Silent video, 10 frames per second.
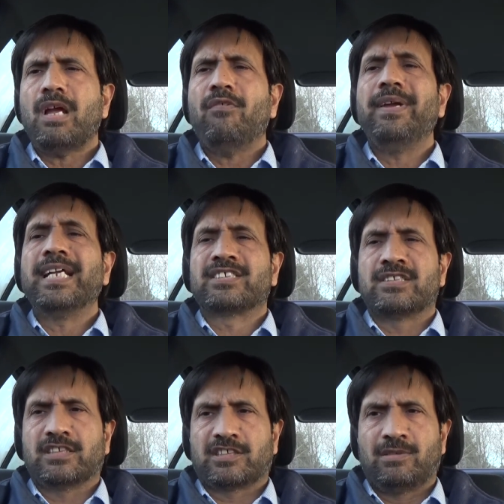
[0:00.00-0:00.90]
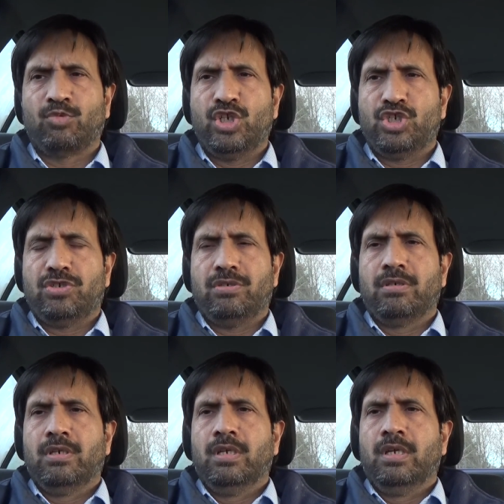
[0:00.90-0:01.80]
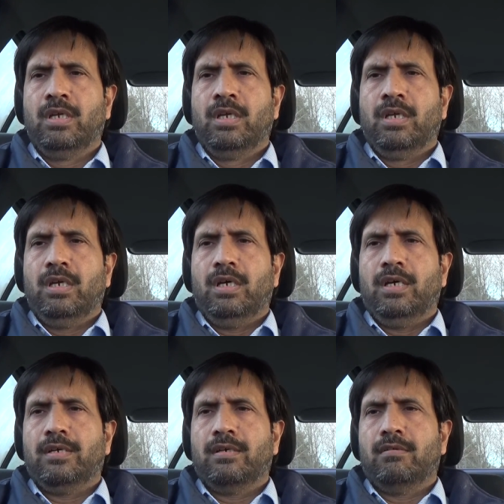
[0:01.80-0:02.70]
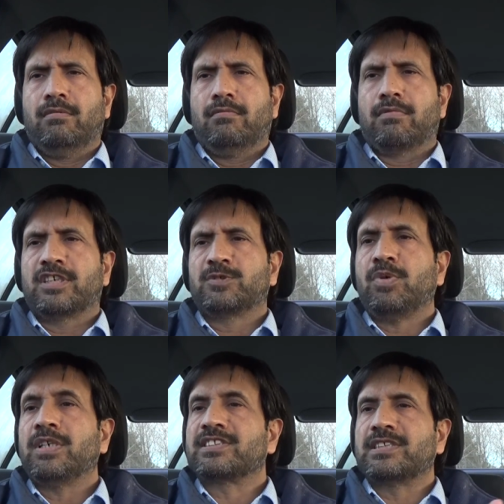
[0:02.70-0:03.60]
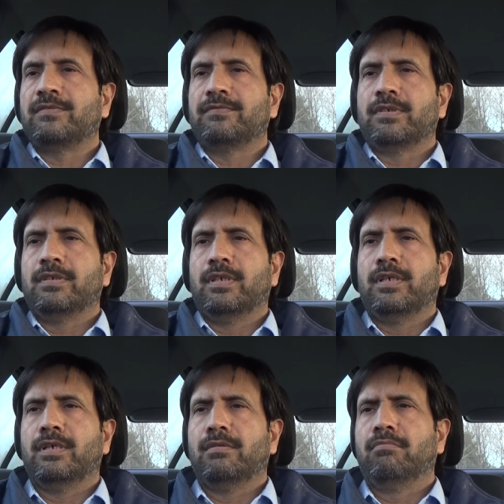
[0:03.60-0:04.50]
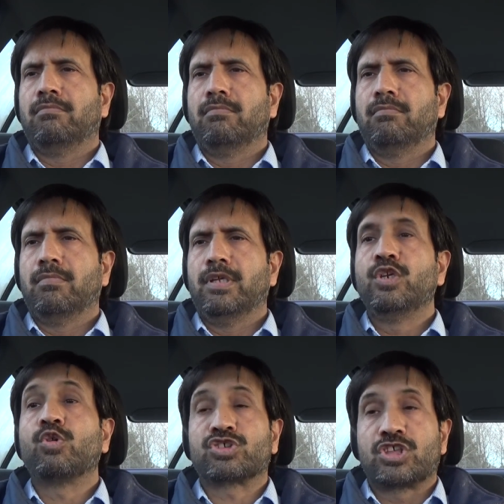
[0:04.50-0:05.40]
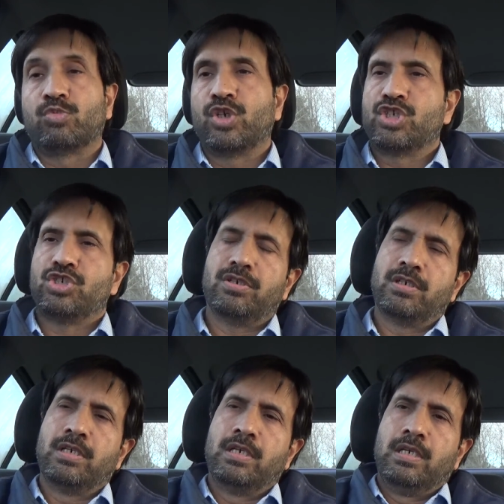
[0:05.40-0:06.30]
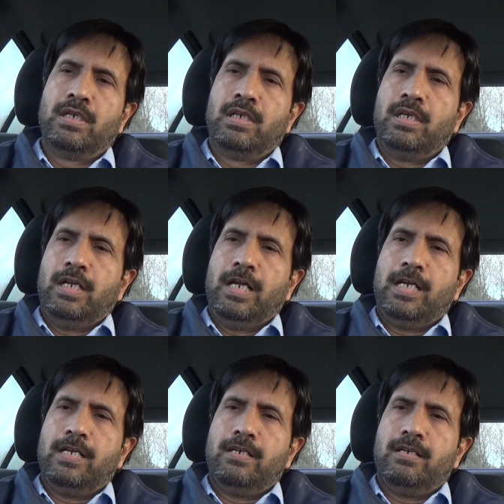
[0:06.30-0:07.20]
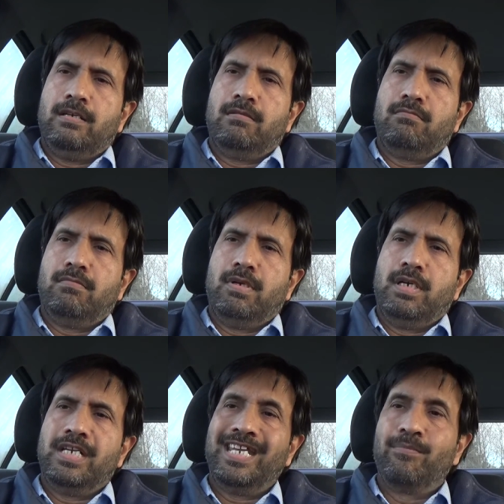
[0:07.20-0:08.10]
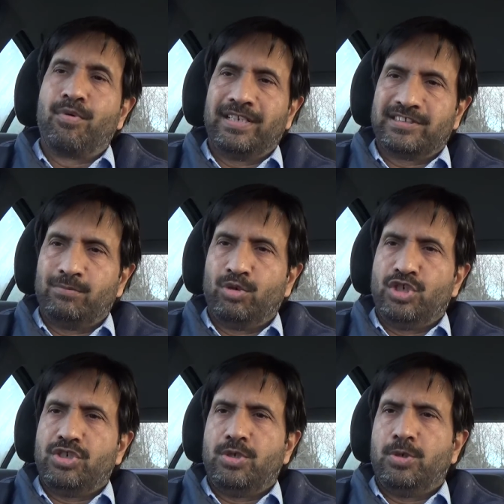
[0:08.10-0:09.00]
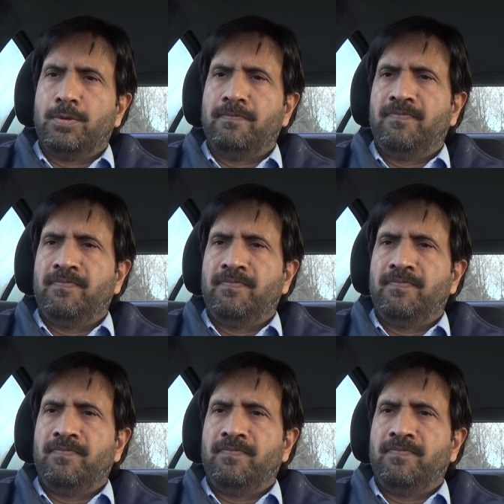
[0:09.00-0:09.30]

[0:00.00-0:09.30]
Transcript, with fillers: vagus nerve stimulation or uh, responsive uh, neurostimulation and uh, deep brain stimulation you know